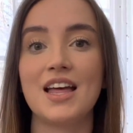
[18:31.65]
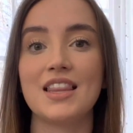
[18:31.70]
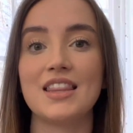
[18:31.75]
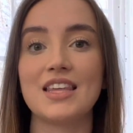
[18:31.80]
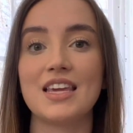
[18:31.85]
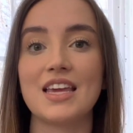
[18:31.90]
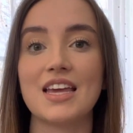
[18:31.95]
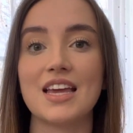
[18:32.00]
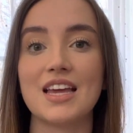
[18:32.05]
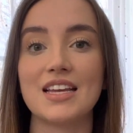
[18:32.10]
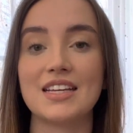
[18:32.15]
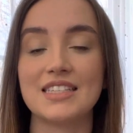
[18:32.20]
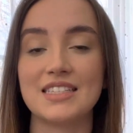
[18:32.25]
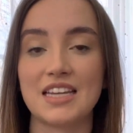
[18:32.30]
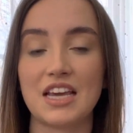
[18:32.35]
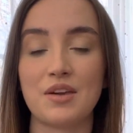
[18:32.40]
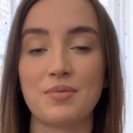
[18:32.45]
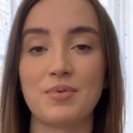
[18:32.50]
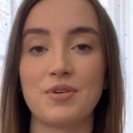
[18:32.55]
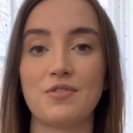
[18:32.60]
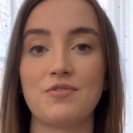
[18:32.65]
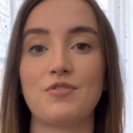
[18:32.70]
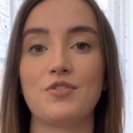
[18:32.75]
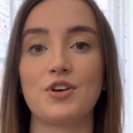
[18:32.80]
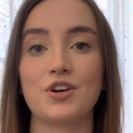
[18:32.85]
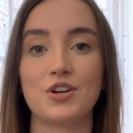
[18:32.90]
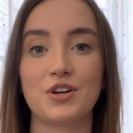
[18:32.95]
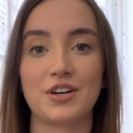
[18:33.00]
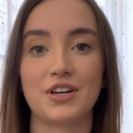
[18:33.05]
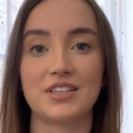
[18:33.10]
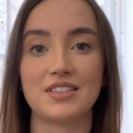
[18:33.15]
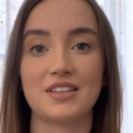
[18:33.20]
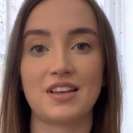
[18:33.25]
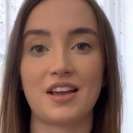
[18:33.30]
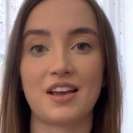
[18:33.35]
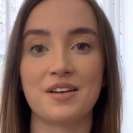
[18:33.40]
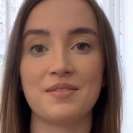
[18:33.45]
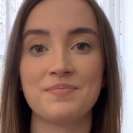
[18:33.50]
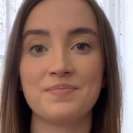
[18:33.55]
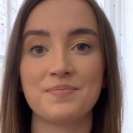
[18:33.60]
the day before your
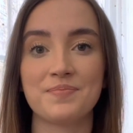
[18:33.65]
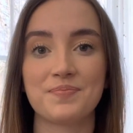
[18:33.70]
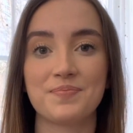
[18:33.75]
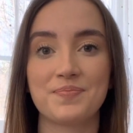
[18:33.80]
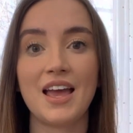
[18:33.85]
exam.